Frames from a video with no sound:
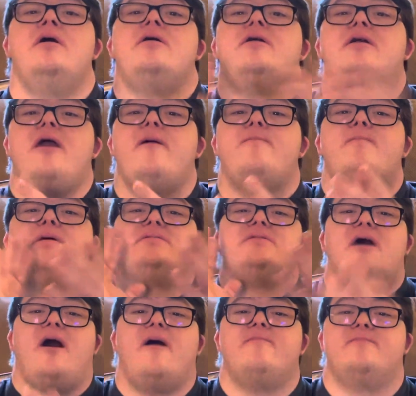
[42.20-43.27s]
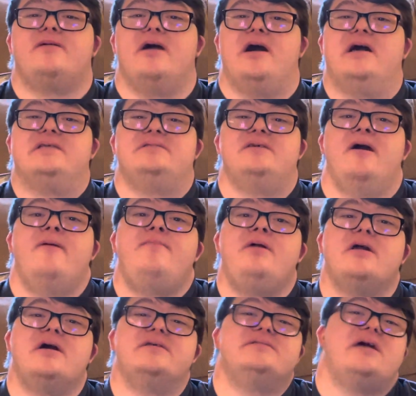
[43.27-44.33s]
Keep this up, guys,
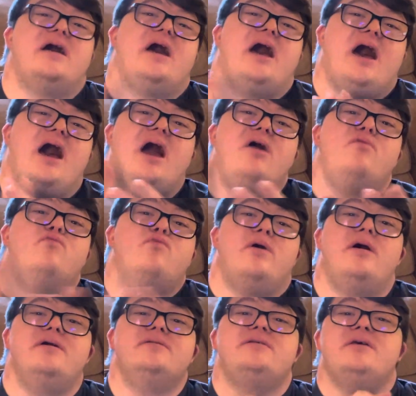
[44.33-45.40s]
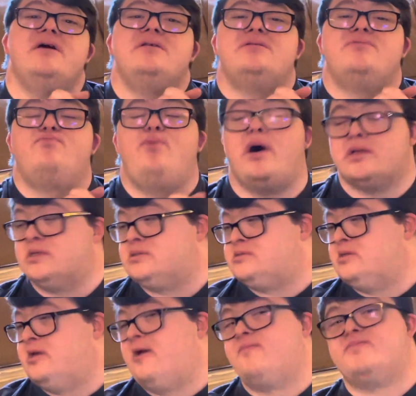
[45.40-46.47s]
because I want
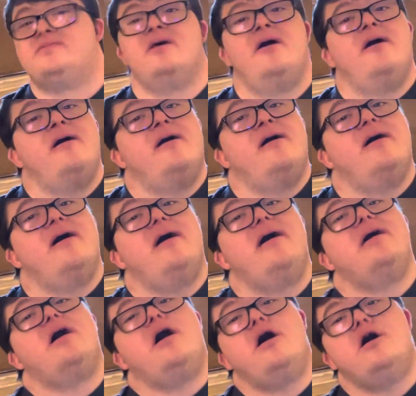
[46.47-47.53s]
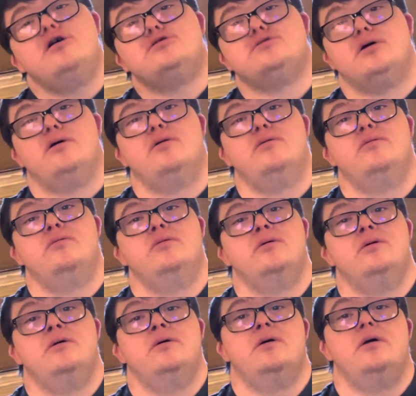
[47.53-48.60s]
sponsorships and also
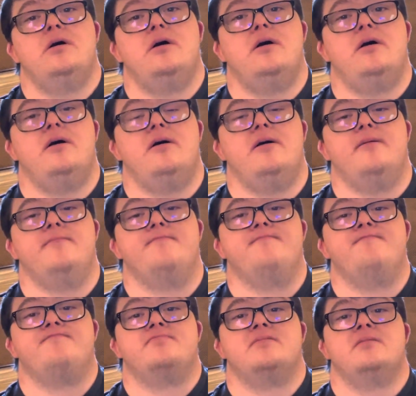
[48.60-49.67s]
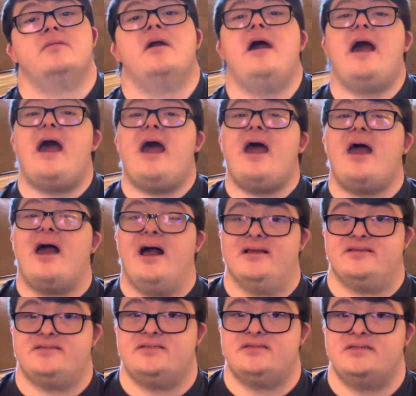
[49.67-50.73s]

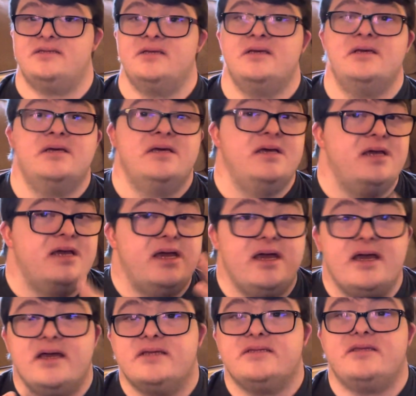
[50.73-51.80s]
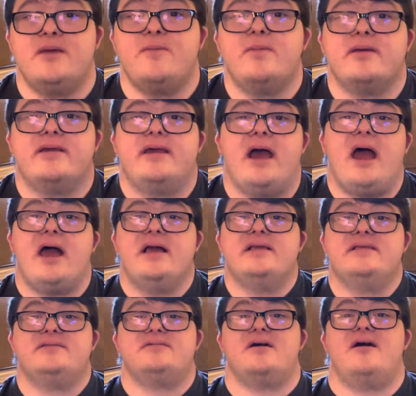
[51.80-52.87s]
ads and different
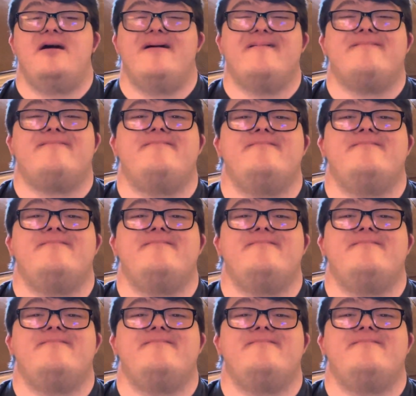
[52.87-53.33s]
kinds of